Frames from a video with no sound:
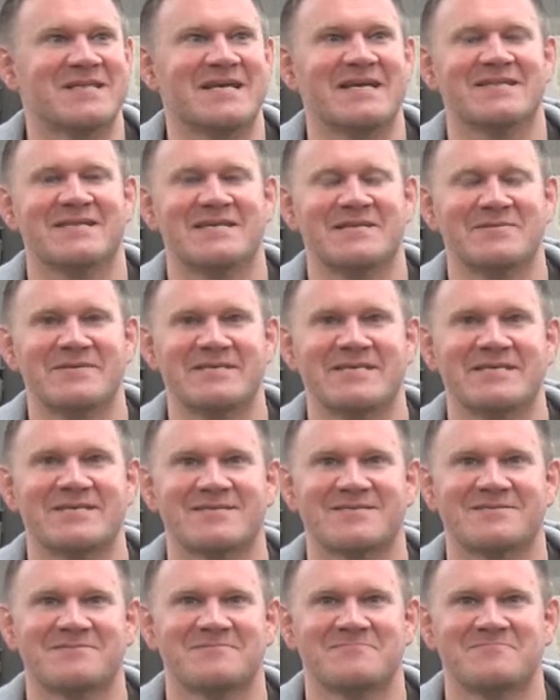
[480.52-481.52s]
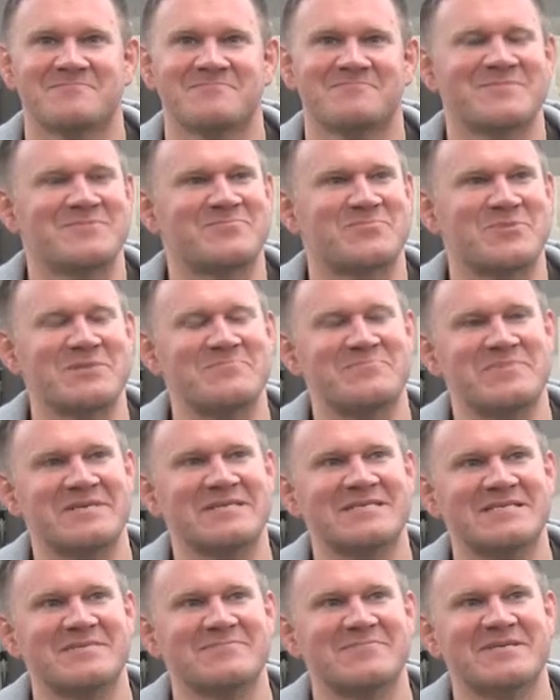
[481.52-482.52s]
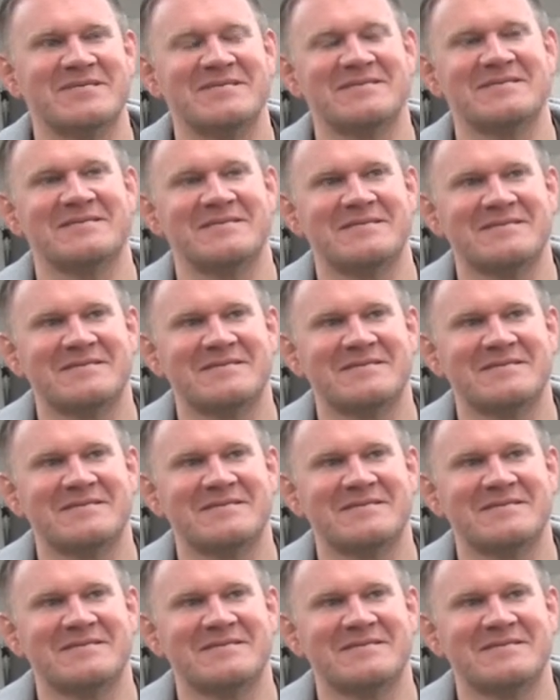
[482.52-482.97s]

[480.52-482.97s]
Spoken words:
it lately because I've been pretty busy. But